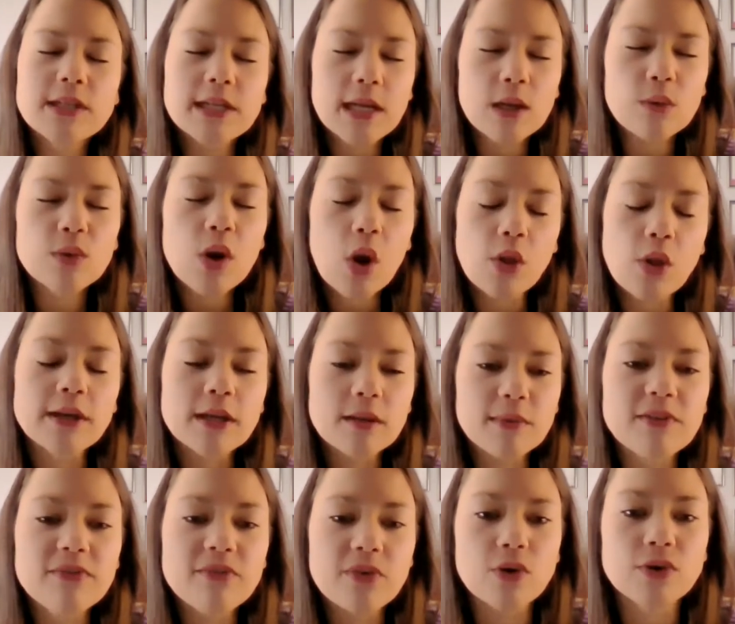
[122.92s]
today we're only going to
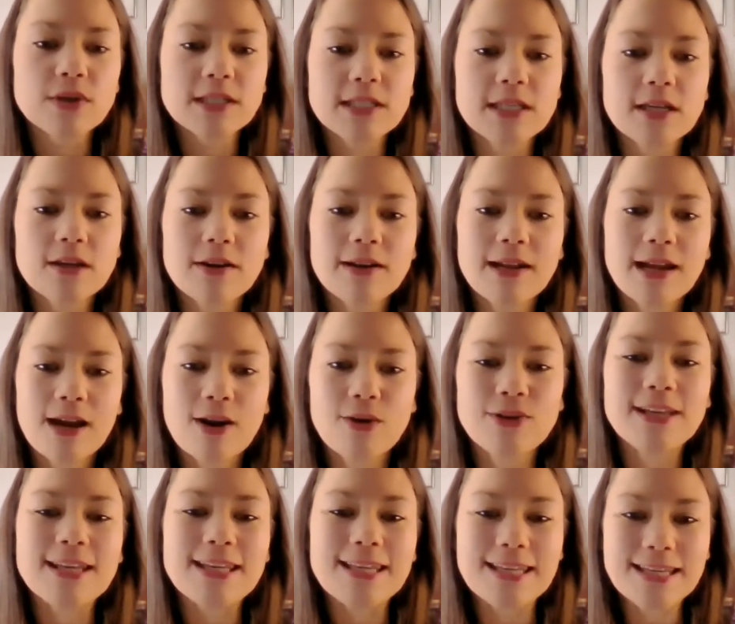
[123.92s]
be focusing on how
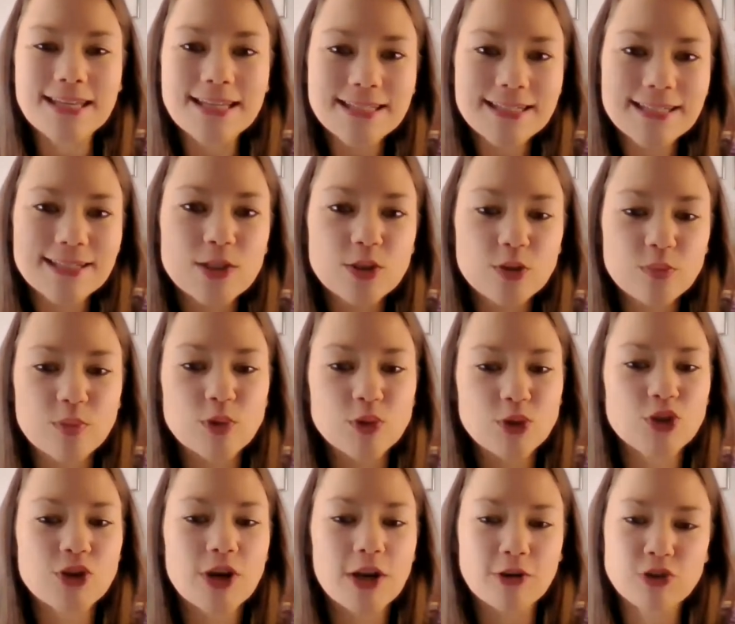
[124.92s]
to eat to
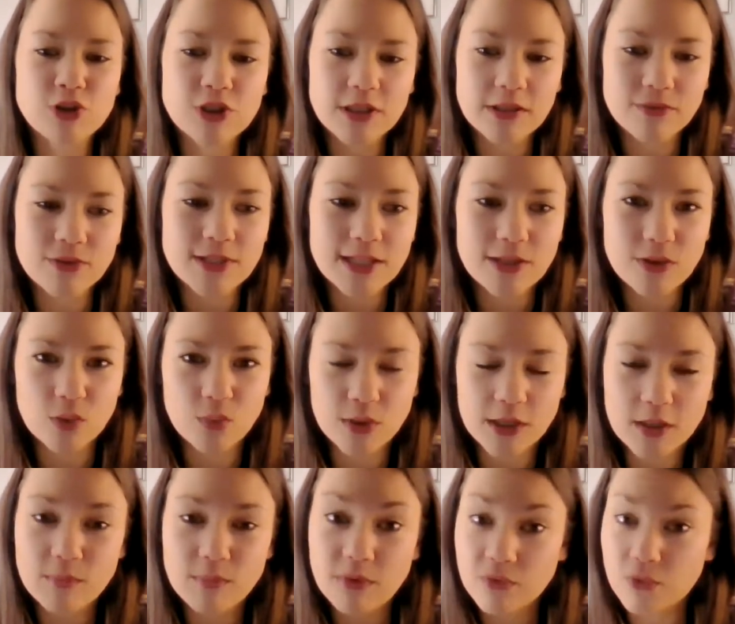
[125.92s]
boost your energy levels in the
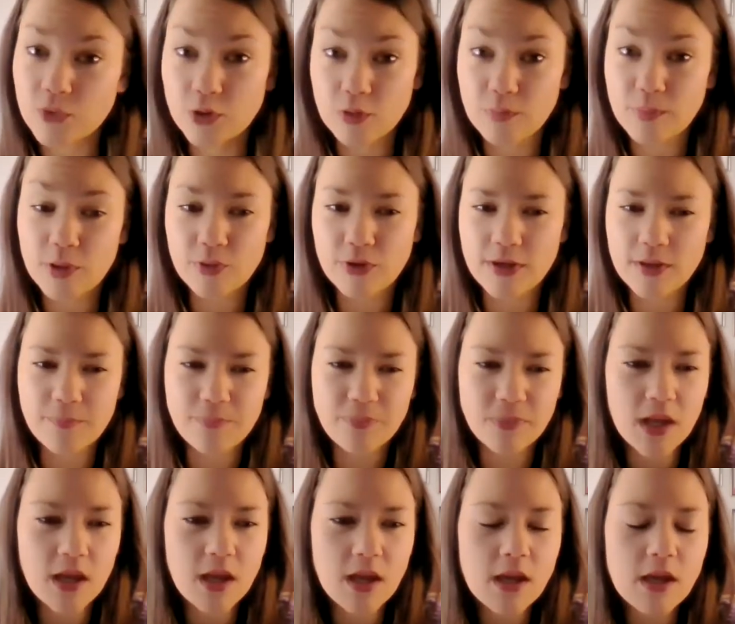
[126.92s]
week before your period.
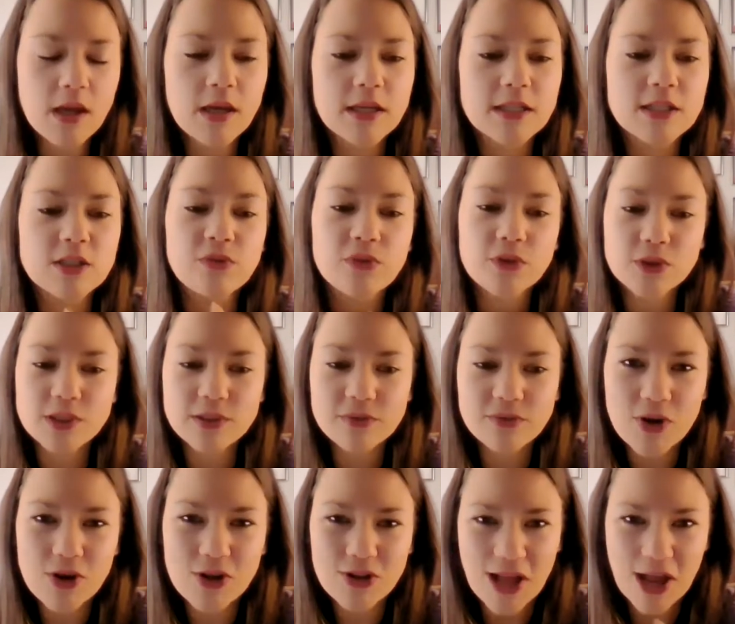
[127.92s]
So, first of
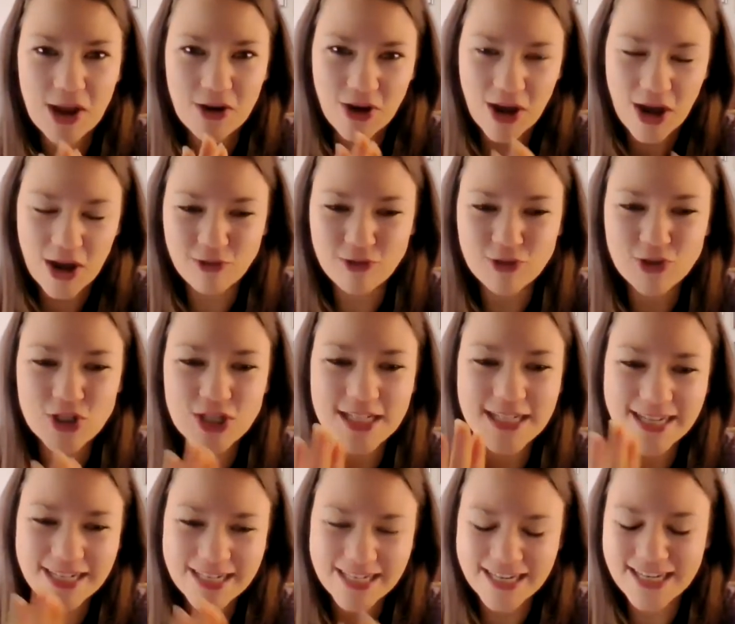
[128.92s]
all, our
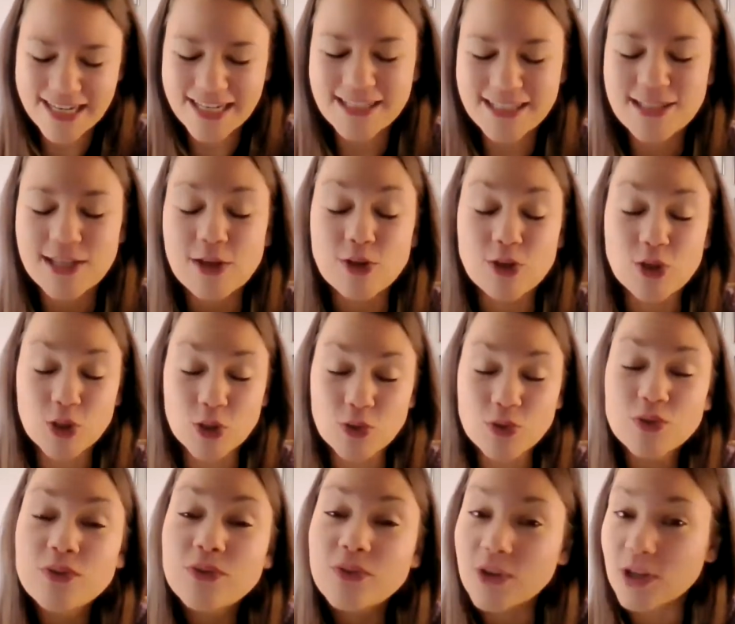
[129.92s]
energy needs
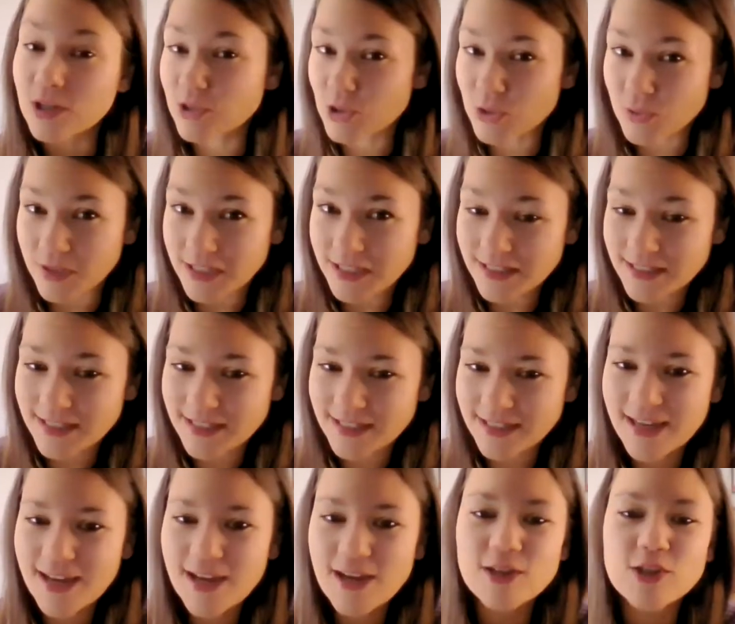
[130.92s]
do fluctuate
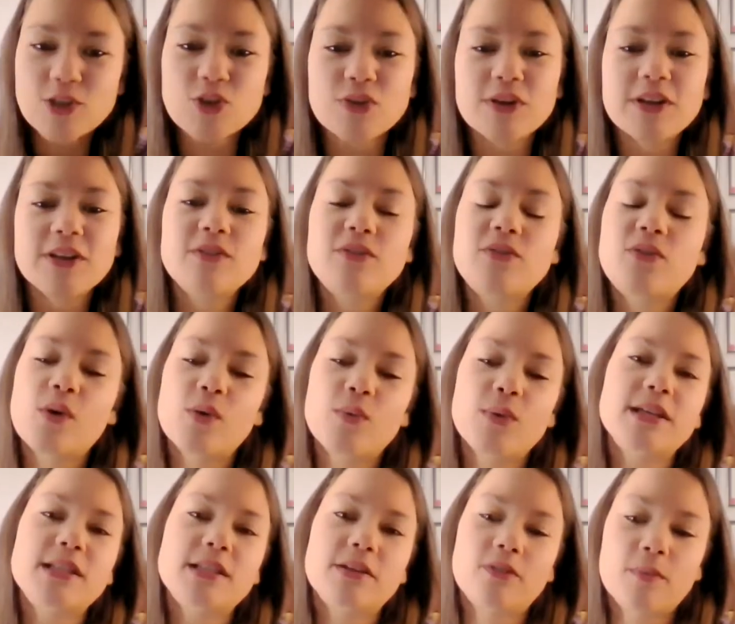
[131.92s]
during the 4
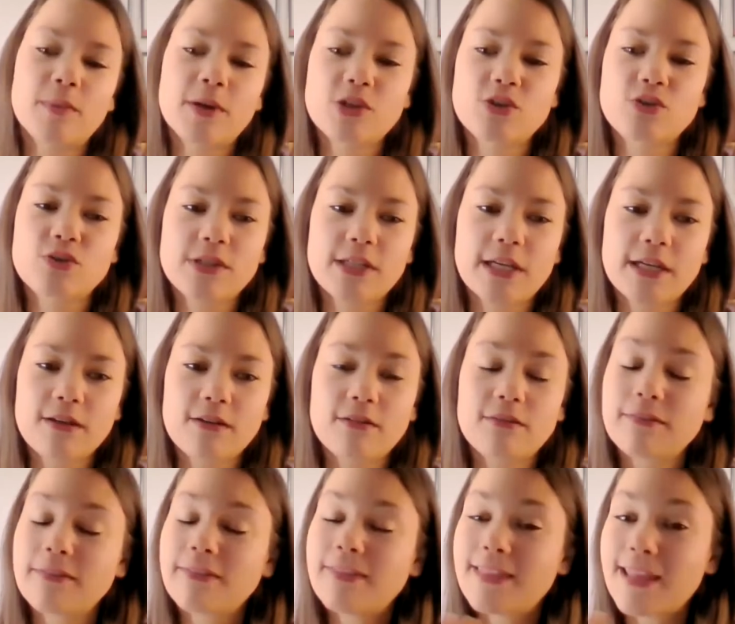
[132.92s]
weeks of our menstrual cycle.
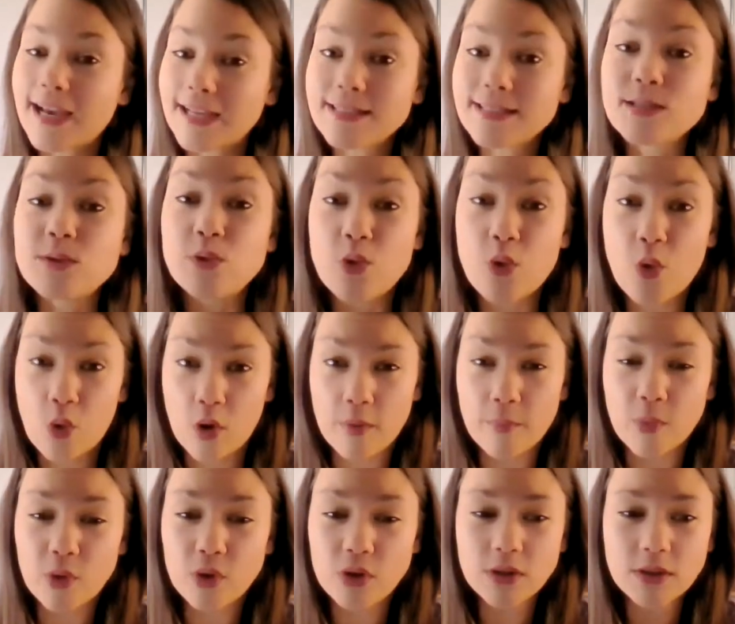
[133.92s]
That's
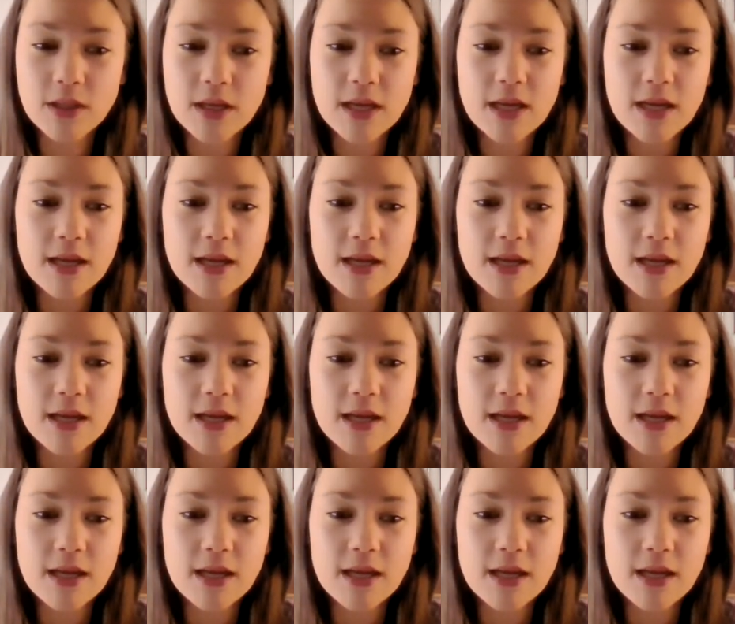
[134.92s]
normal.